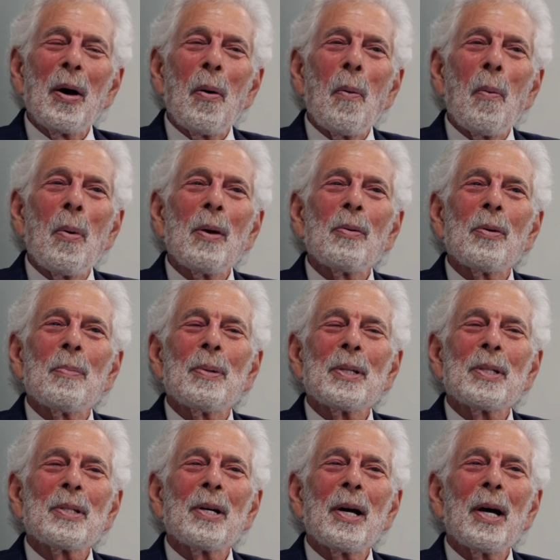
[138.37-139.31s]
We would be
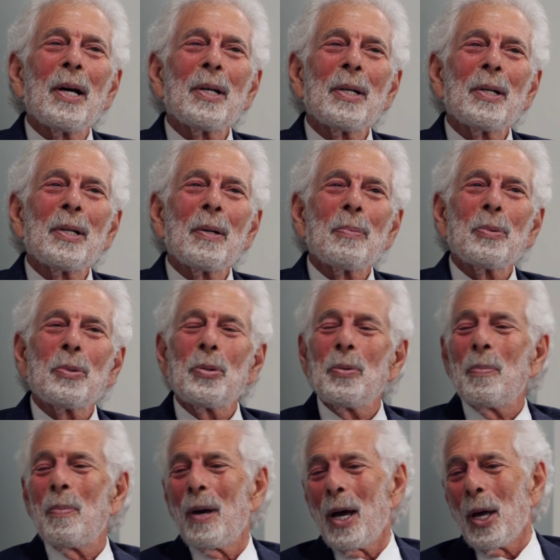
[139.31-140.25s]
tying up 2
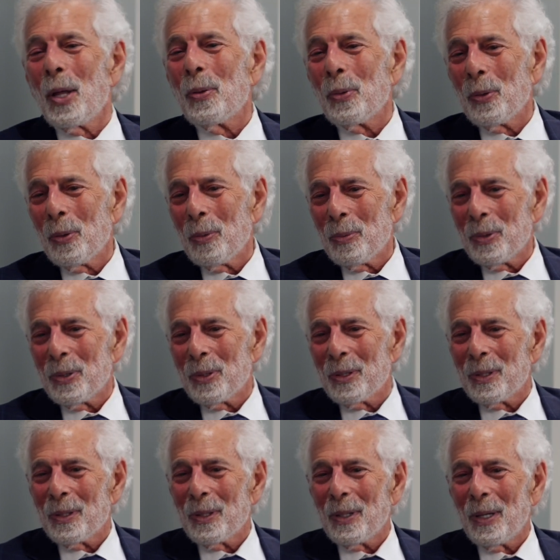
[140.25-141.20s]

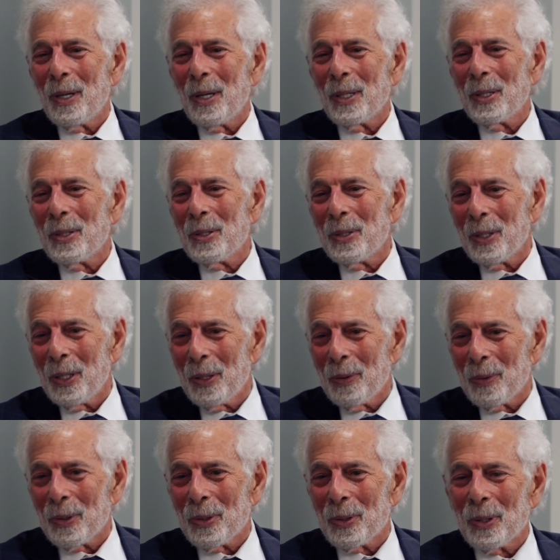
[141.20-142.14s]
bathrooms
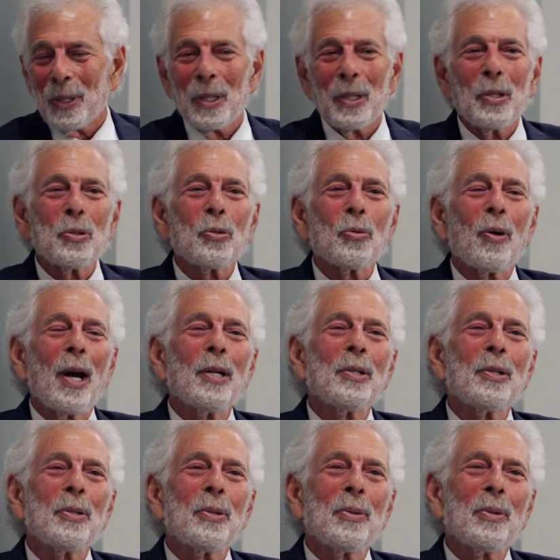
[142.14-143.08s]
continuously, trying
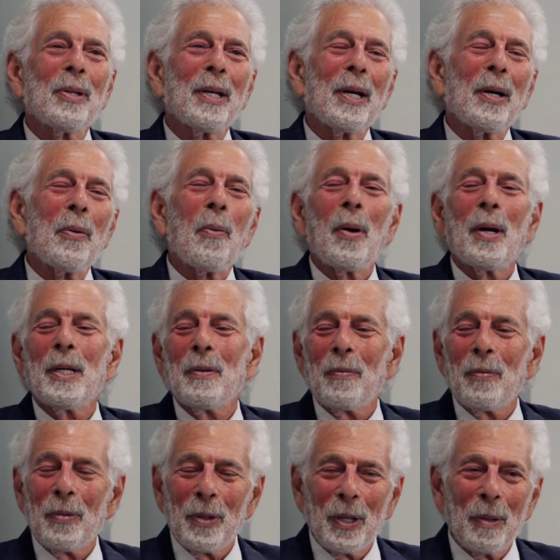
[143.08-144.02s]
to do that, waiting
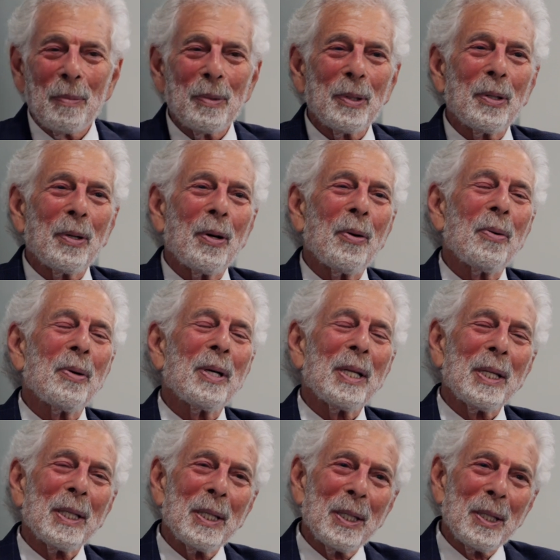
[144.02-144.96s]
for them to go,
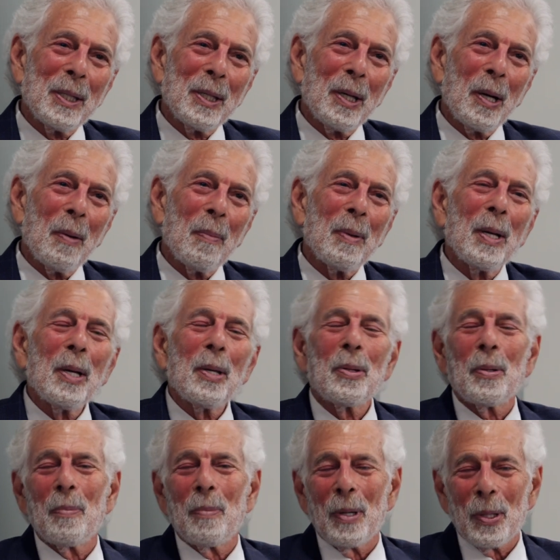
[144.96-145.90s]
cleaning up
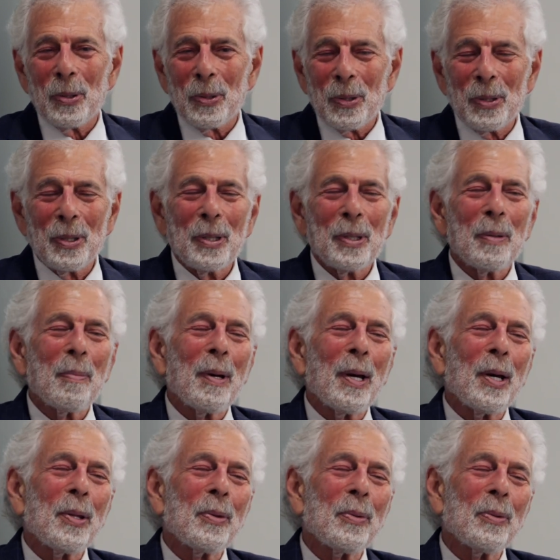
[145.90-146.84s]
the messes in the
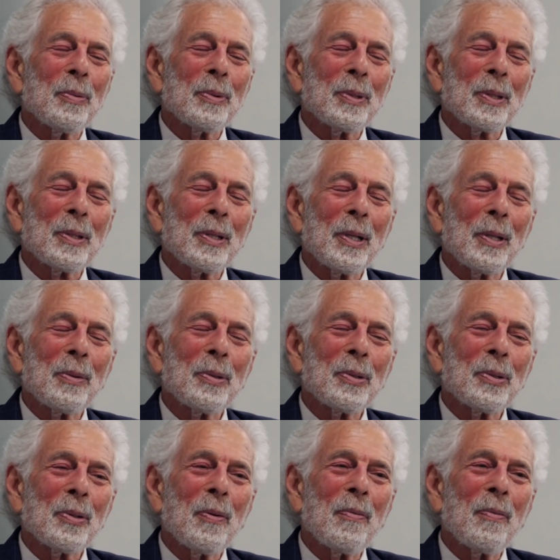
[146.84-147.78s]
bathrooms, et cetera,
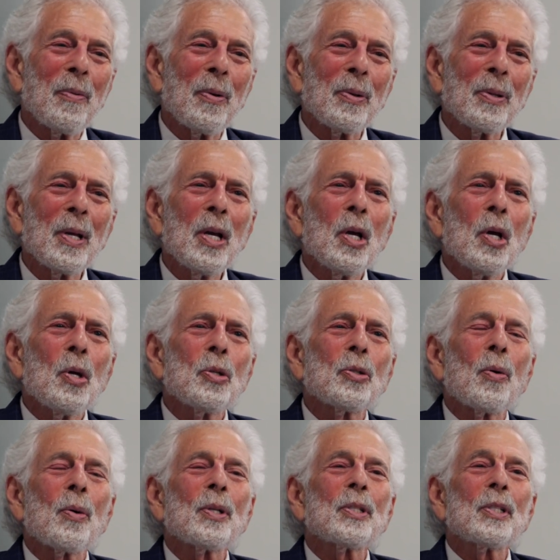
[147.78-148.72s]
so forth.
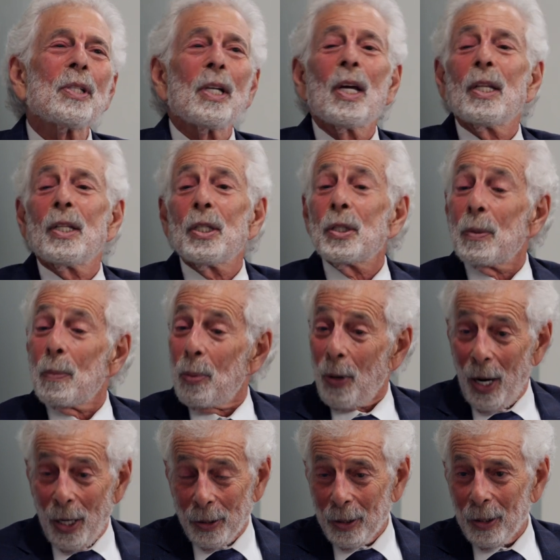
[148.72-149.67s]
So it isn't
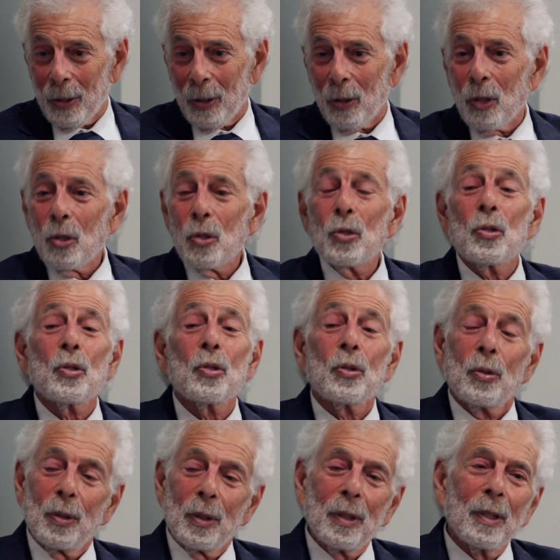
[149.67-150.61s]
practical,
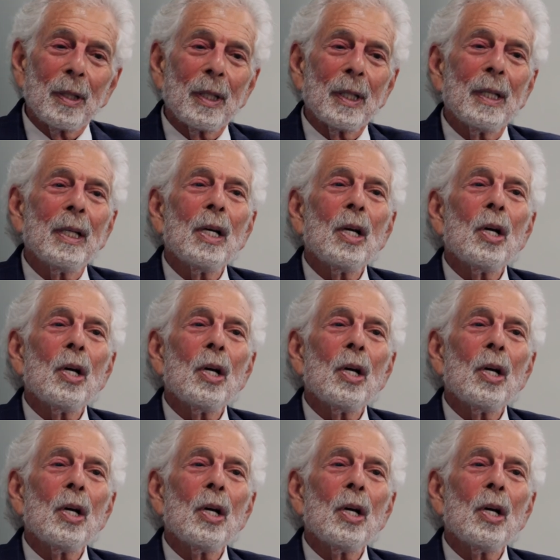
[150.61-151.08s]
certainly,